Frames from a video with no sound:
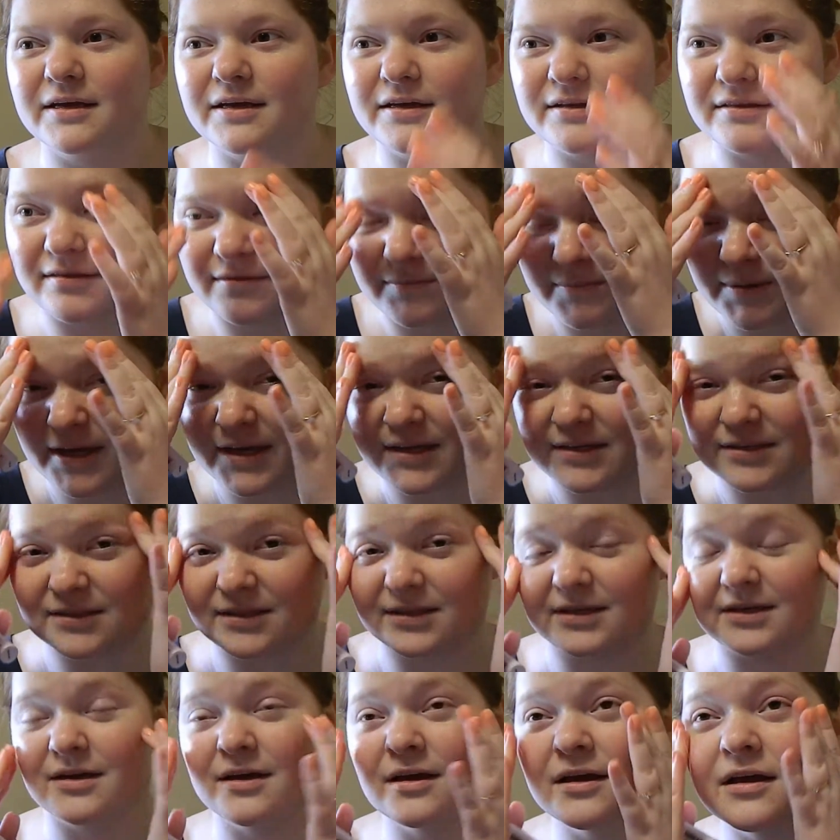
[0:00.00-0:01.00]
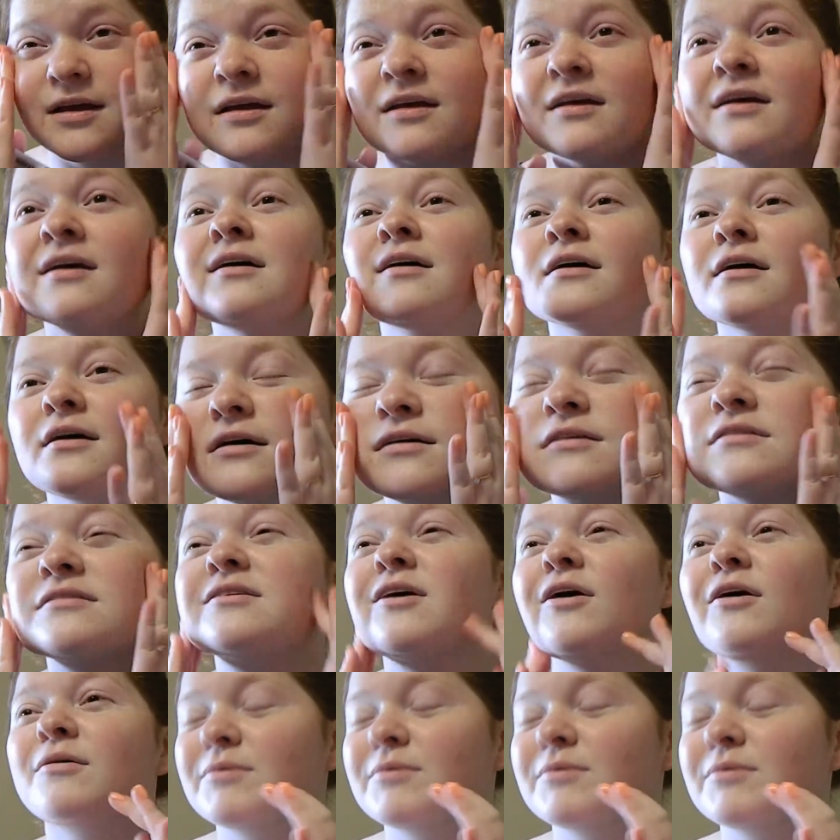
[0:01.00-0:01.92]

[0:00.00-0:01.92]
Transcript: It's amazing. So I'm